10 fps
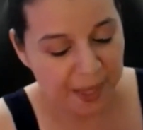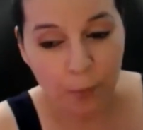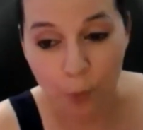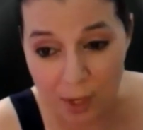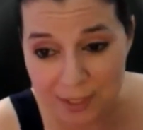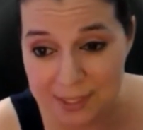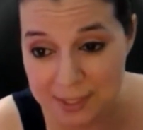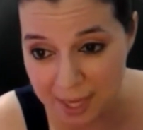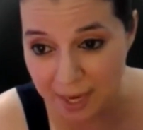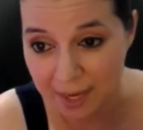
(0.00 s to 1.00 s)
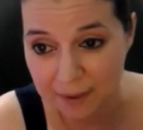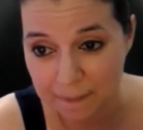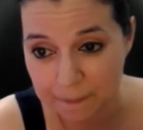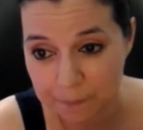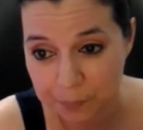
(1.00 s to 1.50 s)
Once a day,
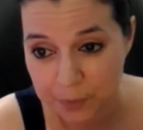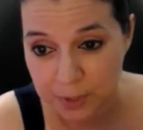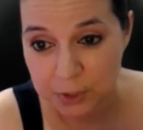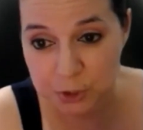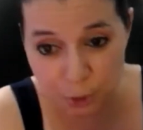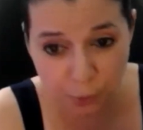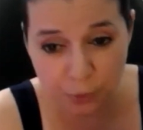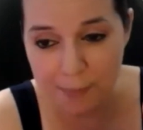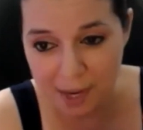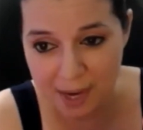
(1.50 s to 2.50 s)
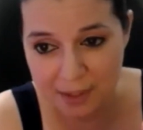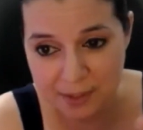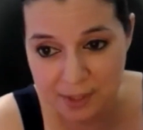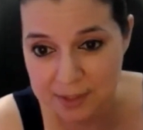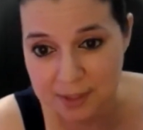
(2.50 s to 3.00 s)
to the
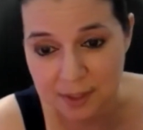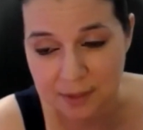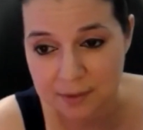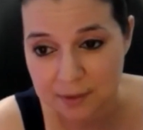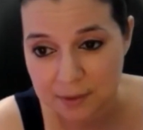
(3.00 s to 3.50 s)
max. That's it.